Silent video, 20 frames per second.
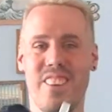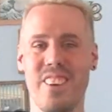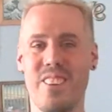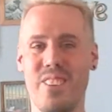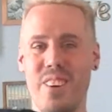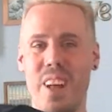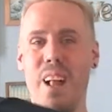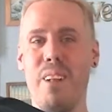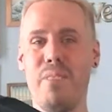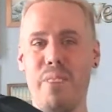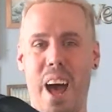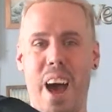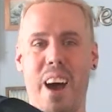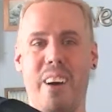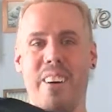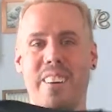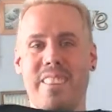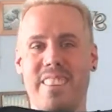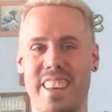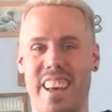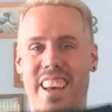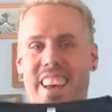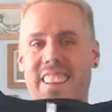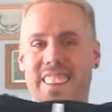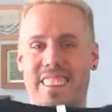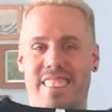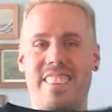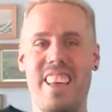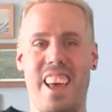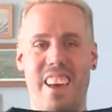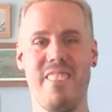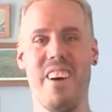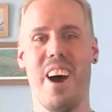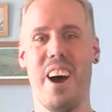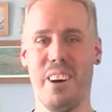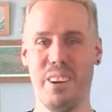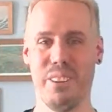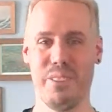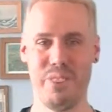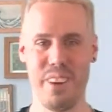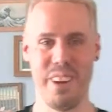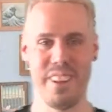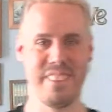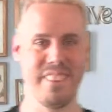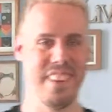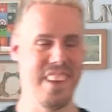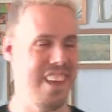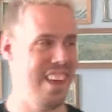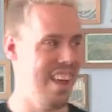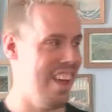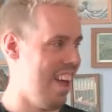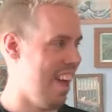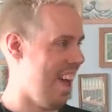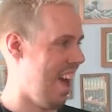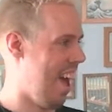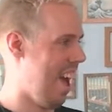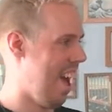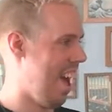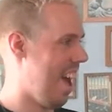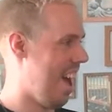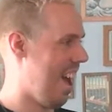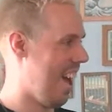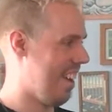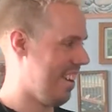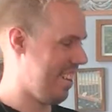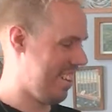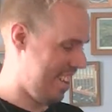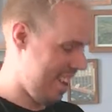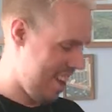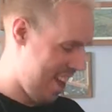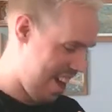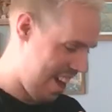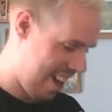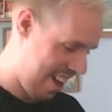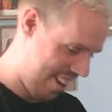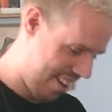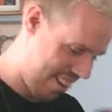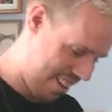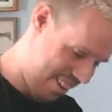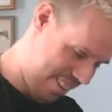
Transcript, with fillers: so 12 hours in the same outfit. And yeah,